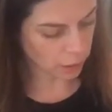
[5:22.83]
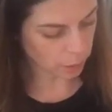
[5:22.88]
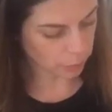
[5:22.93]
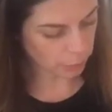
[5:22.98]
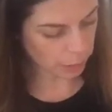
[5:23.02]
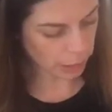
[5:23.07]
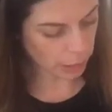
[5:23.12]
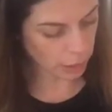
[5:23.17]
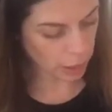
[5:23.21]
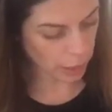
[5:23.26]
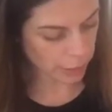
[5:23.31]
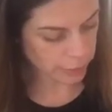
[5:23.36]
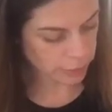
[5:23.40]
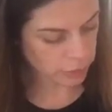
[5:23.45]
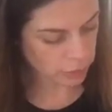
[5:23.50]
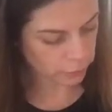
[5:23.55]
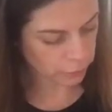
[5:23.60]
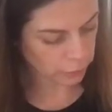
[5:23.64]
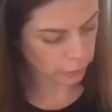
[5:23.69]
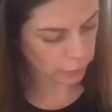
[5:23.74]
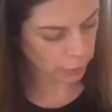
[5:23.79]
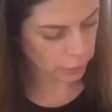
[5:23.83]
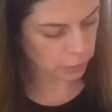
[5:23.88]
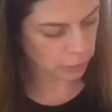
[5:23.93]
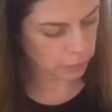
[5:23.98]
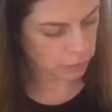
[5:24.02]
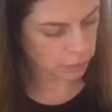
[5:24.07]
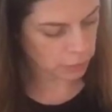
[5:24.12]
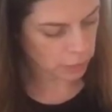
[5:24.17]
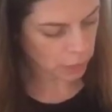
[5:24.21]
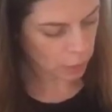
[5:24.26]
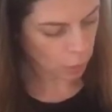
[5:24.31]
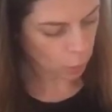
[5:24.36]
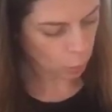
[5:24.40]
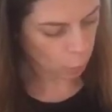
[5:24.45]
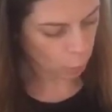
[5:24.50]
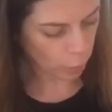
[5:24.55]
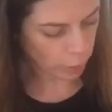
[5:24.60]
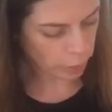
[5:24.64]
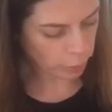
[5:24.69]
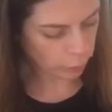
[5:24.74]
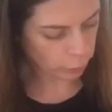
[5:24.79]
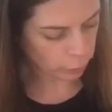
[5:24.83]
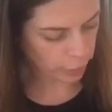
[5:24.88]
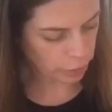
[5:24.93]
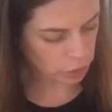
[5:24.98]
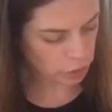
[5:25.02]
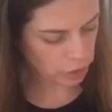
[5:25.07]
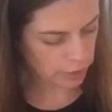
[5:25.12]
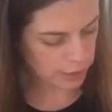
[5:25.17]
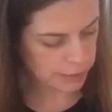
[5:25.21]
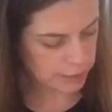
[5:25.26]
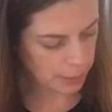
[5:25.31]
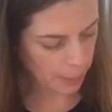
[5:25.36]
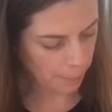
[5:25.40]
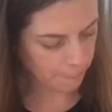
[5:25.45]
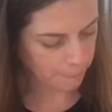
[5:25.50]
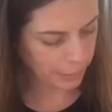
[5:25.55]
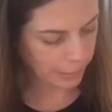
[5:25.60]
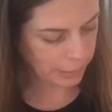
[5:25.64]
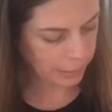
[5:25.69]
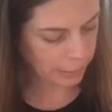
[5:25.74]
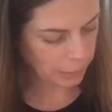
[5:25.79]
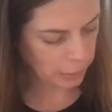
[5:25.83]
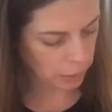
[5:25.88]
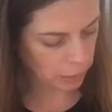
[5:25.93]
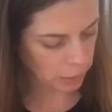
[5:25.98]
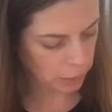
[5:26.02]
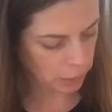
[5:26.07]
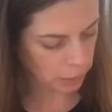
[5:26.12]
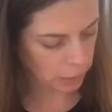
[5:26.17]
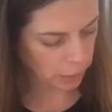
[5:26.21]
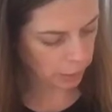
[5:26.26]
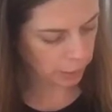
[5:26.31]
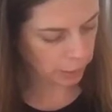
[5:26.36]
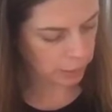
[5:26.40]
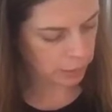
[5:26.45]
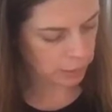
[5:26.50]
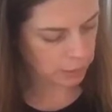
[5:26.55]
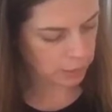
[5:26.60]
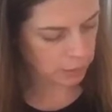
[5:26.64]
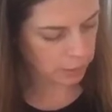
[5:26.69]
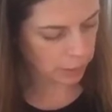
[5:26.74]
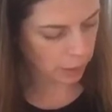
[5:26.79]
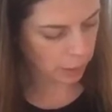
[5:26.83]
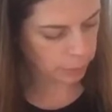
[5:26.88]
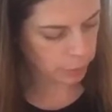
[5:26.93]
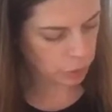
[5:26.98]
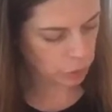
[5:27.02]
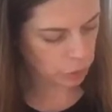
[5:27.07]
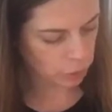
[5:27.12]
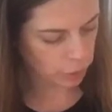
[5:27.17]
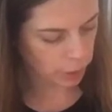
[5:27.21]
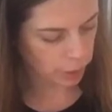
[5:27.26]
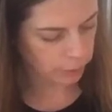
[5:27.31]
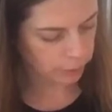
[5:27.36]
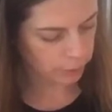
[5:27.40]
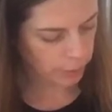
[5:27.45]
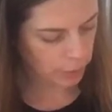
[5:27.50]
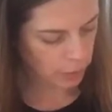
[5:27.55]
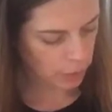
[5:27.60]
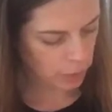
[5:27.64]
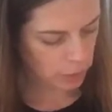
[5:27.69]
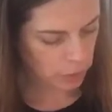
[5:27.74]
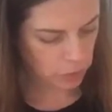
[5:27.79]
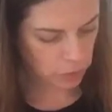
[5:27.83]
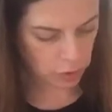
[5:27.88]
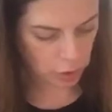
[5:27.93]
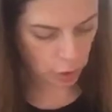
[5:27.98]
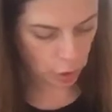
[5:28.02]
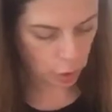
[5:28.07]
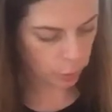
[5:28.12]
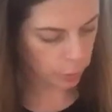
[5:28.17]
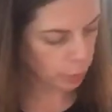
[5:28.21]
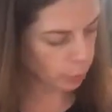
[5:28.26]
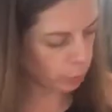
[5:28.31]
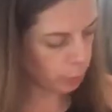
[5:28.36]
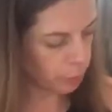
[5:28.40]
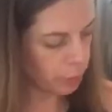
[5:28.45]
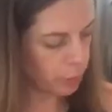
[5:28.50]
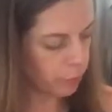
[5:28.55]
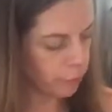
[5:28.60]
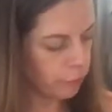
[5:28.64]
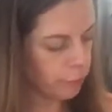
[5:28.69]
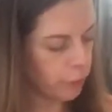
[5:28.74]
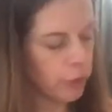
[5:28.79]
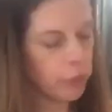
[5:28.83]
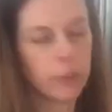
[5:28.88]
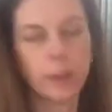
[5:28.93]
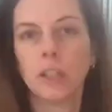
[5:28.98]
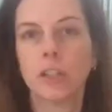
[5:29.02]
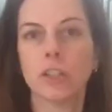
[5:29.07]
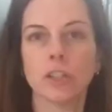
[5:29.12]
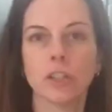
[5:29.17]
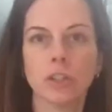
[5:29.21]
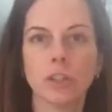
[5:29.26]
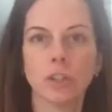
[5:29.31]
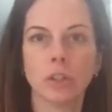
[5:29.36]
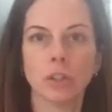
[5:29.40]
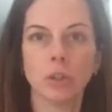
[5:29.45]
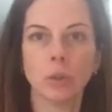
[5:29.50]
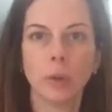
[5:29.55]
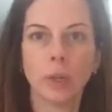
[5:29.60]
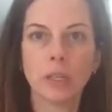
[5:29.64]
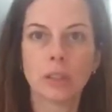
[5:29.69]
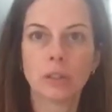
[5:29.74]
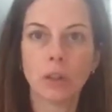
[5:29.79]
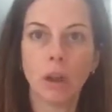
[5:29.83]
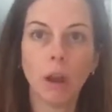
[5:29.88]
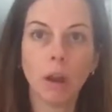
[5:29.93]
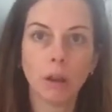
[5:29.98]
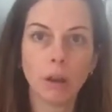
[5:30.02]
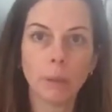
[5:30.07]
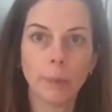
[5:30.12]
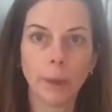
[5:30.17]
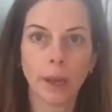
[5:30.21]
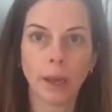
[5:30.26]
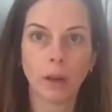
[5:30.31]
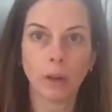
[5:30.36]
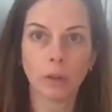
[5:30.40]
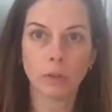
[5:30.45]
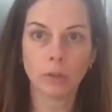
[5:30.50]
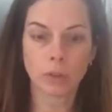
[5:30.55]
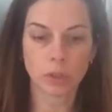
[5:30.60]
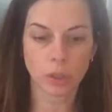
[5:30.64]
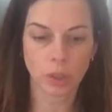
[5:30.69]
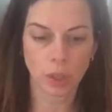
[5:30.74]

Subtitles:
lots of things, one of which is baking, is chemistry. So it would be a fun thing to do and talk about